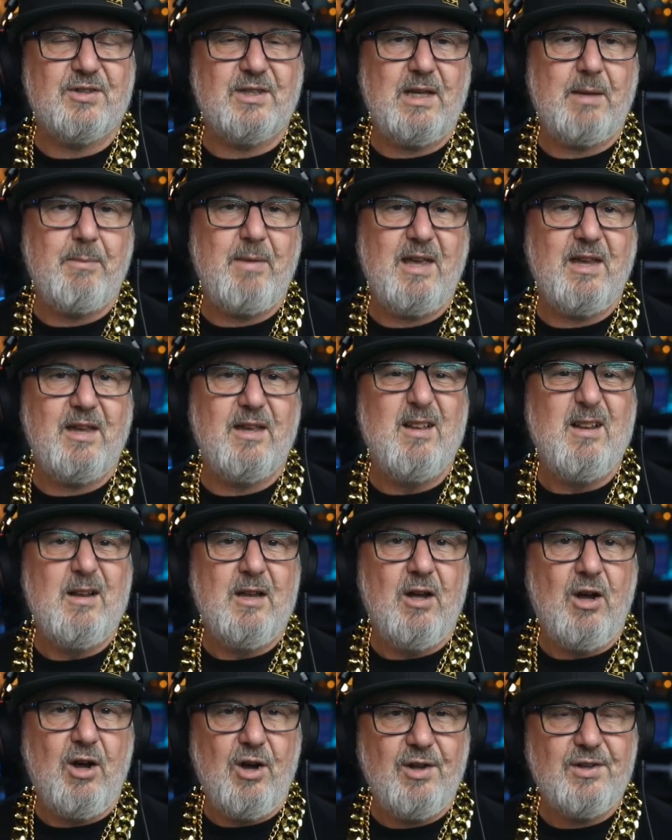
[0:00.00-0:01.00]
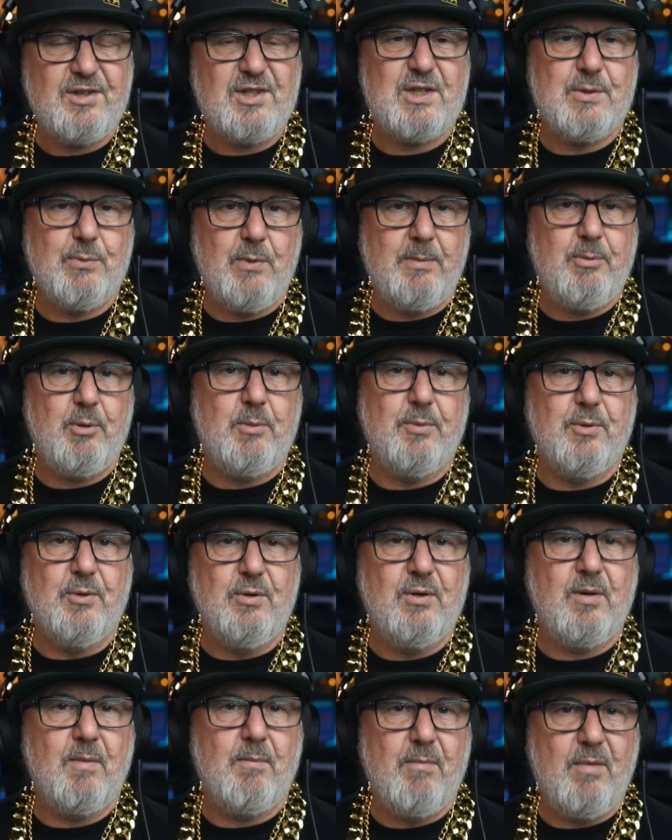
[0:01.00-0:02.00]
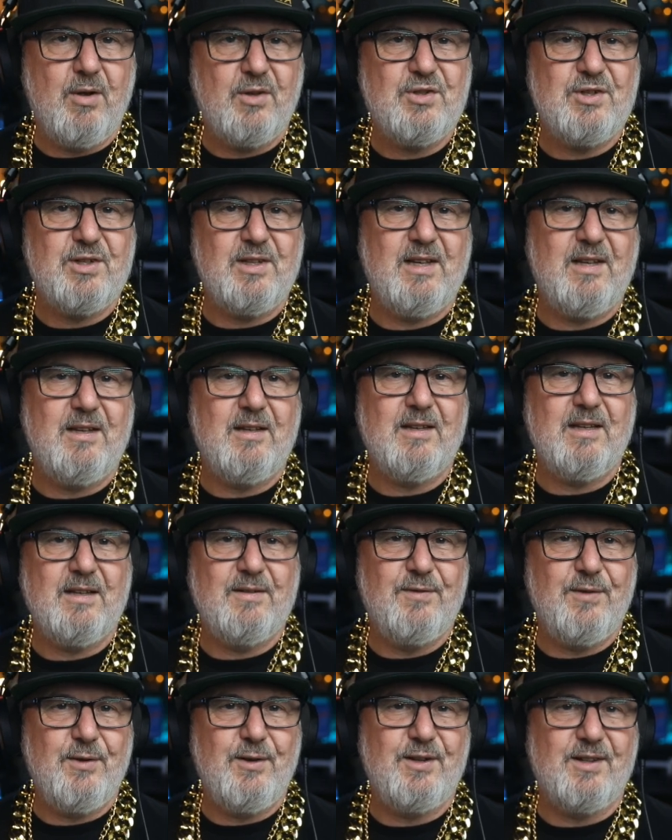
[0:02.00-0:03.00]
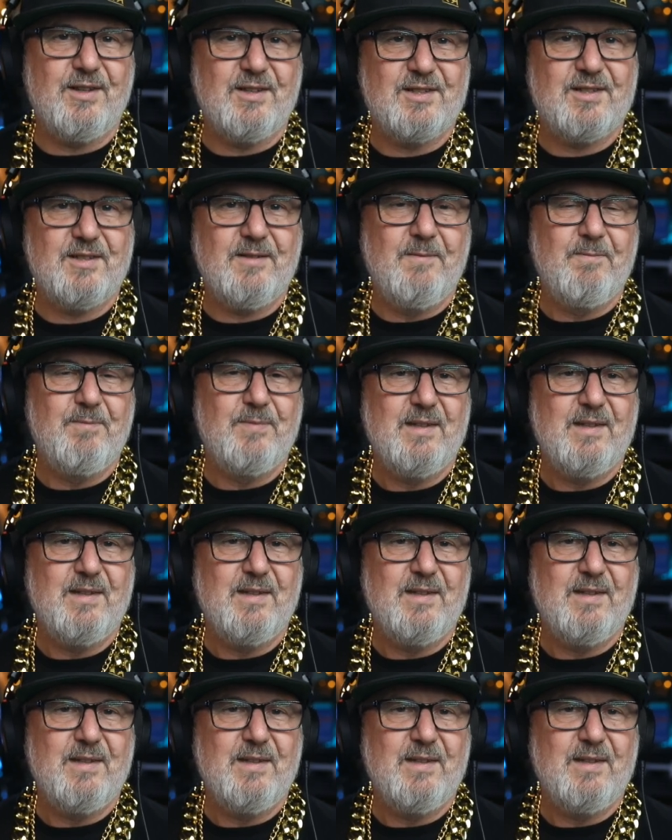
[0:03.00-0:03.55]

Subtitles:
And they make hot swappable modular inverters.